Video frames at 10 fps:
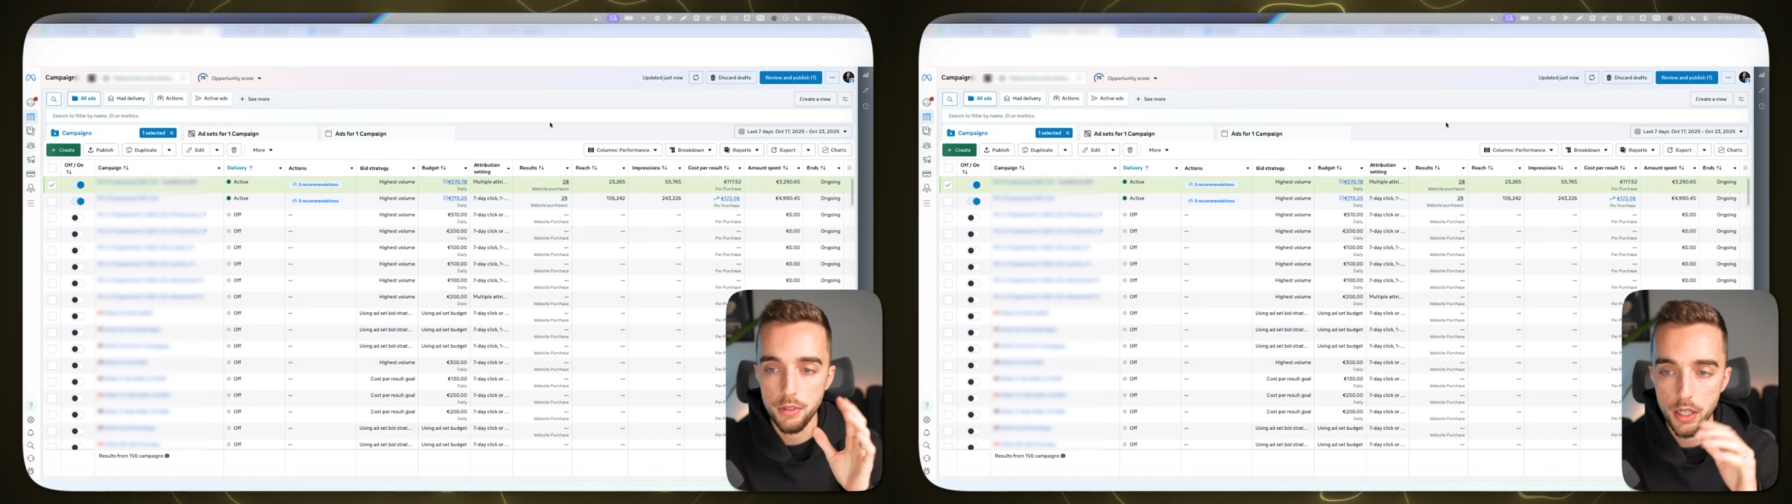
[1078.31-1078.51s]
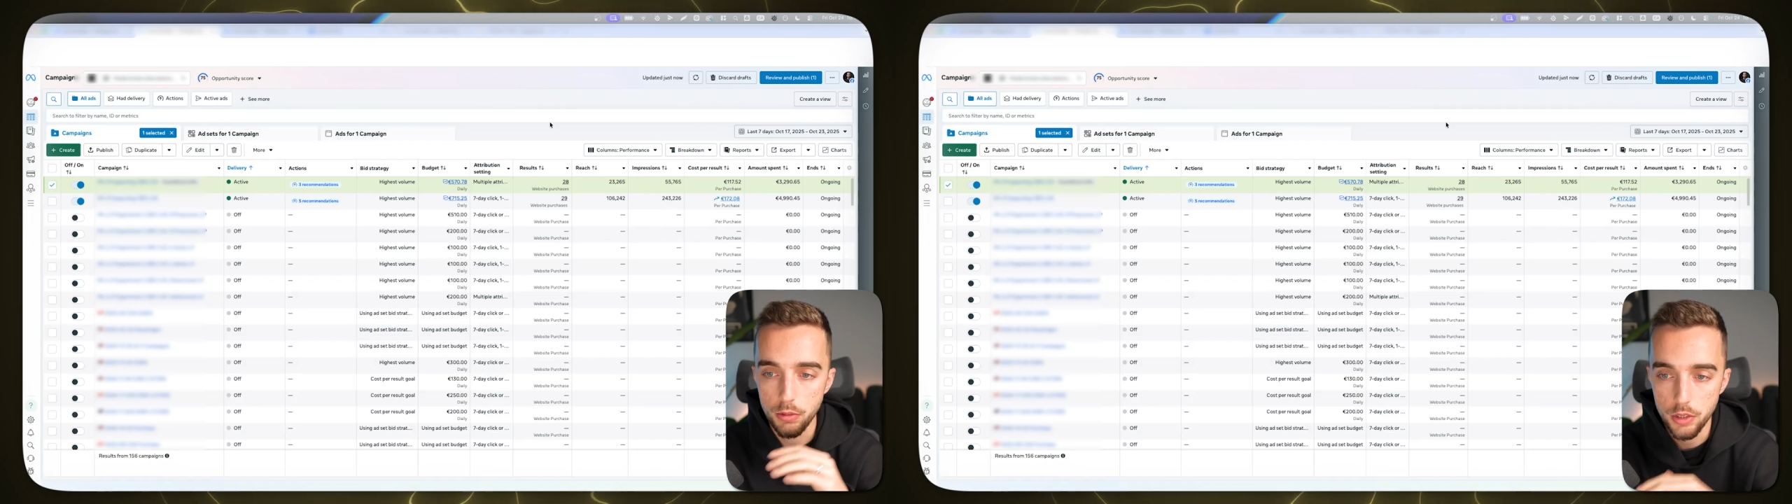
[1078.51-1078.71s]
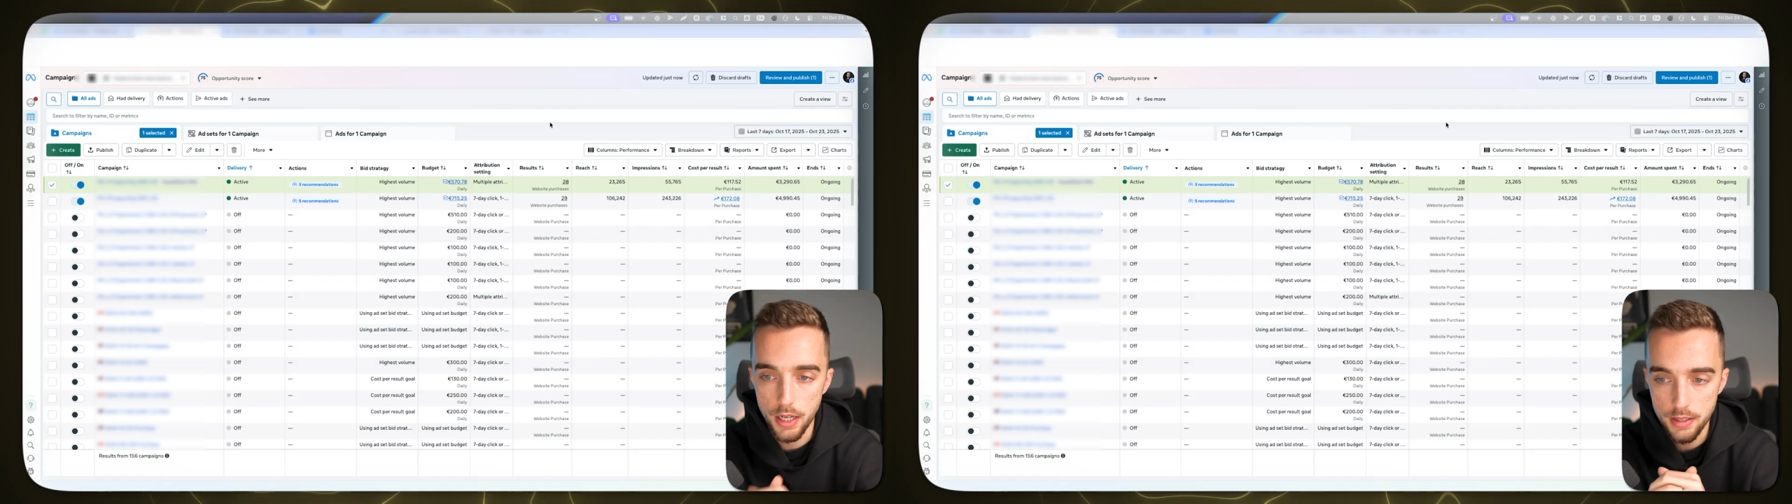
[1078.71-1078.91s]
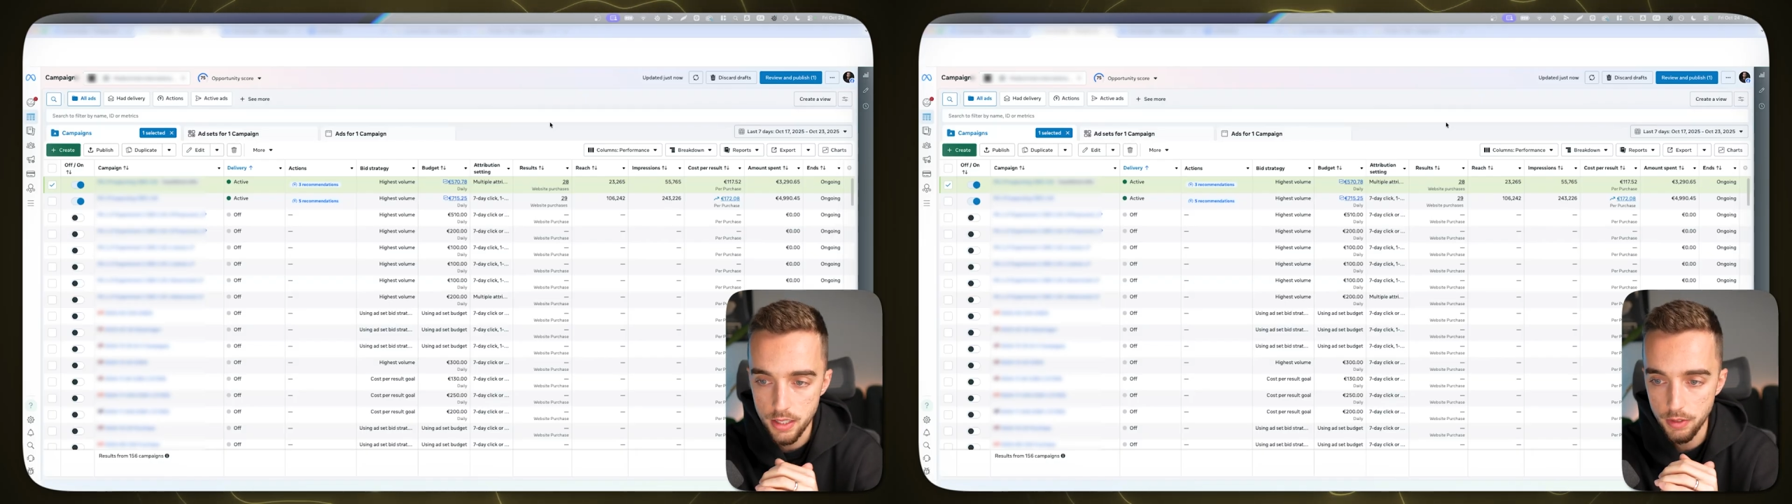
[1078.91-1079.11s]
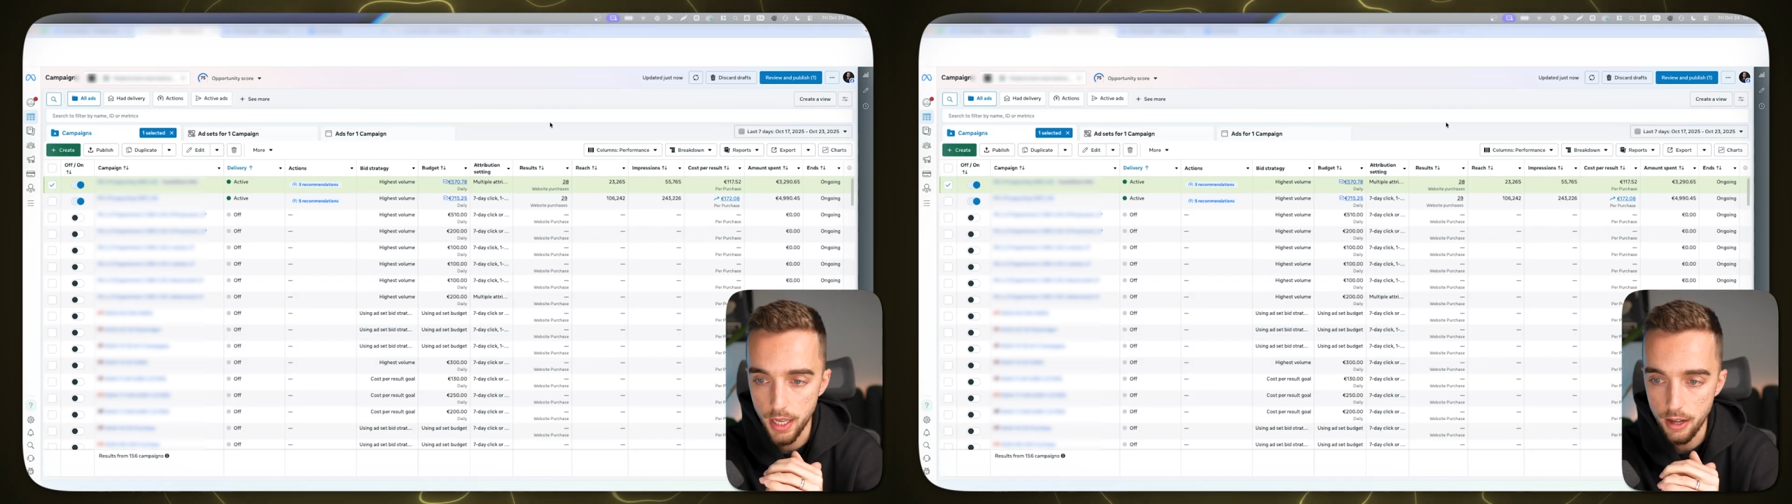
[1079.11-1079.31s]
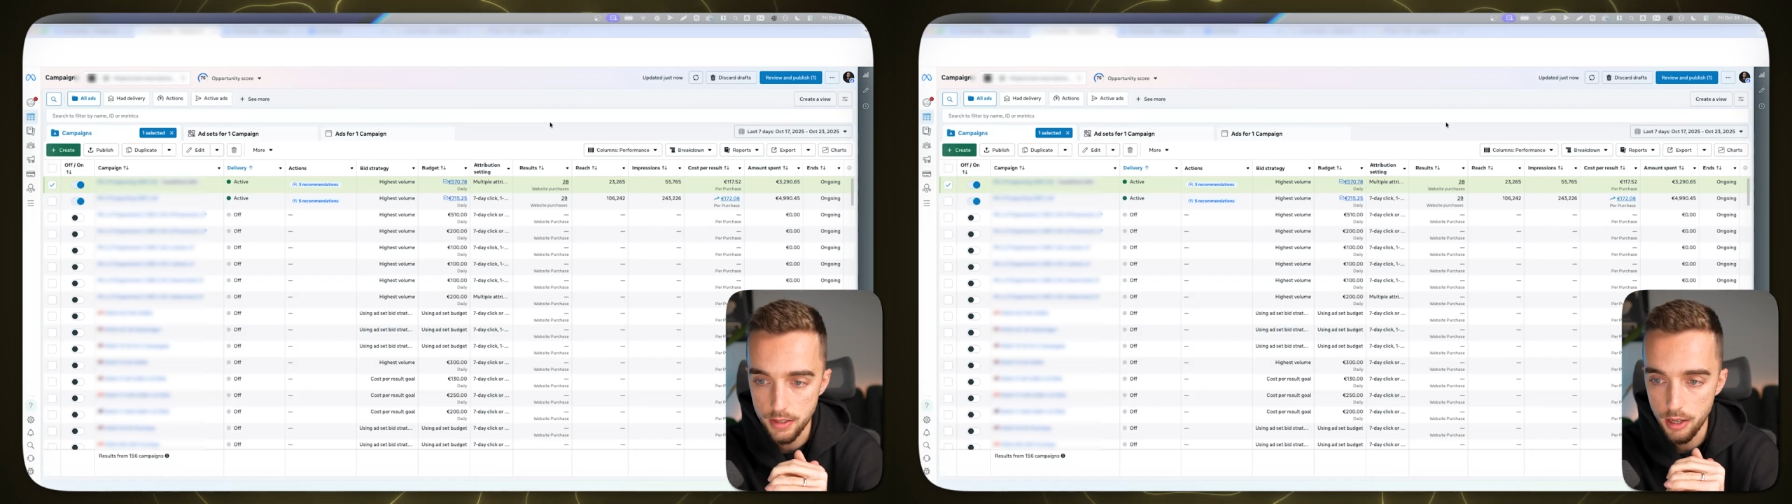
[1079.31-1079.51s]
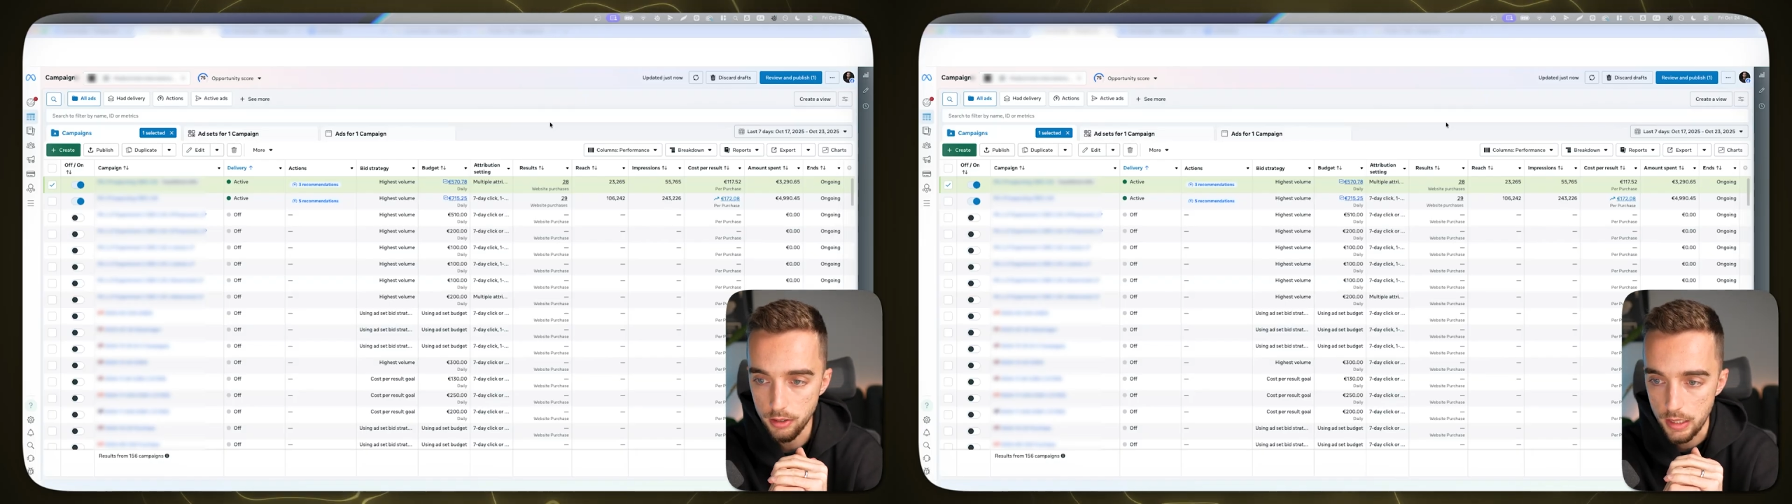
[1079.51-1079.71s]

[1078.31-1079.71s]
you know, dozens of accounts now